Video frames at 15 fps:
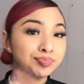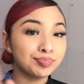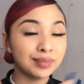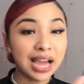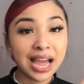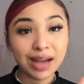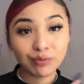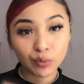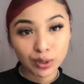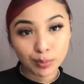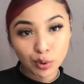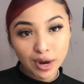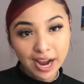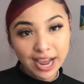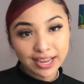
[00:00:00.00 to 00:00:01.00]
I have one
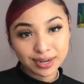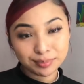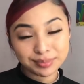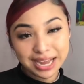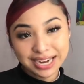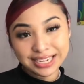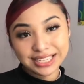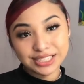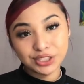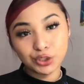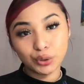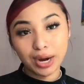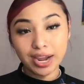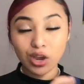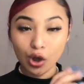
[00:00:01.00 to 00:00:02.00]
more item that I need to
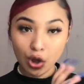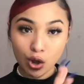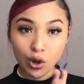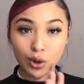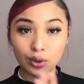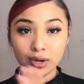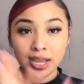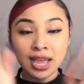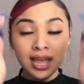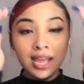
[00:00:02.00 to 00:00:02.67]
try on.